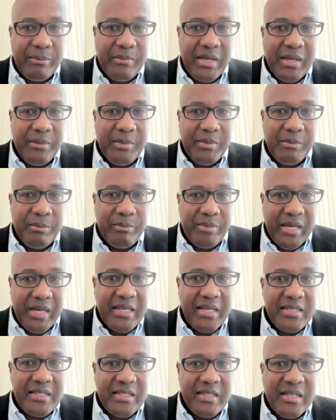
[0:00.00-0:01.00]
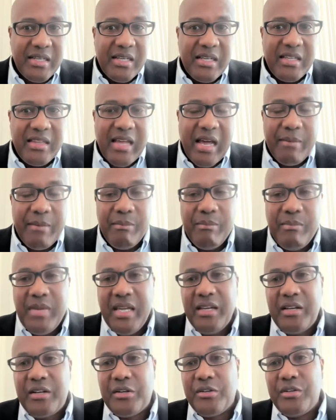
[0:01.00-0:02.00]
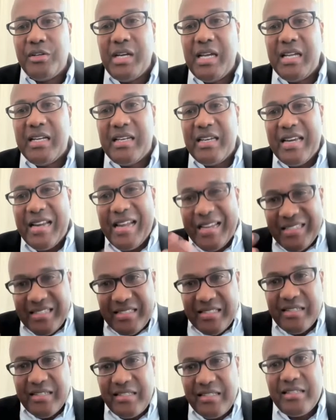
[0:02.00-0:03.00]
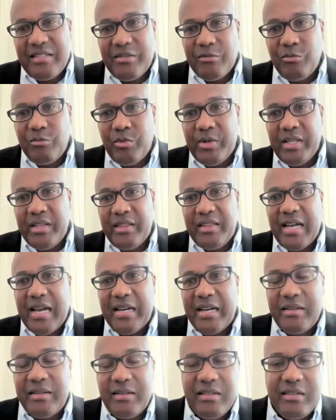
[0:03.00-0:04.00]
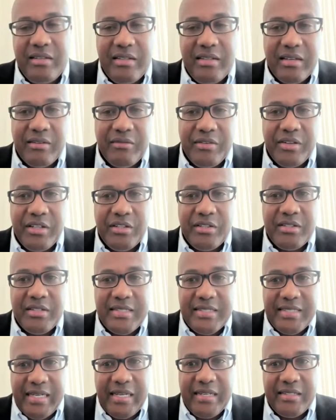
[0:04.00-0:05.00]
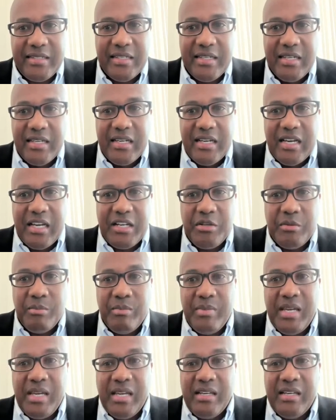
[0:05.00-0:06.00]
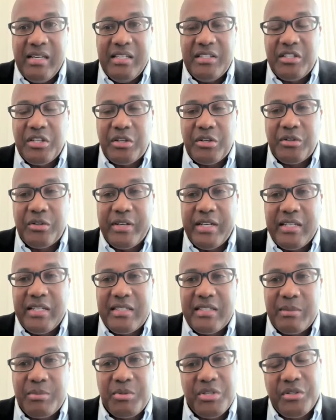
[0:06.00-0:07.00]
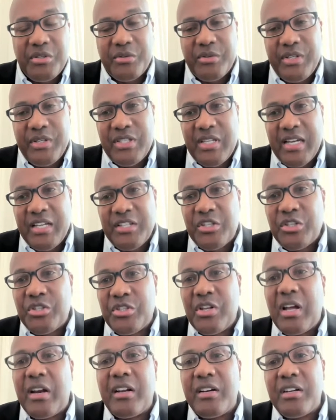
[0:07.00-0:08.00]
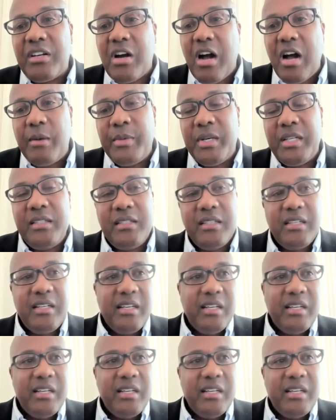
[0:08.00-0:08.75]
may be based, that may create nexus with that given state, and you may need to create subsidiaries there. So it's not uncommon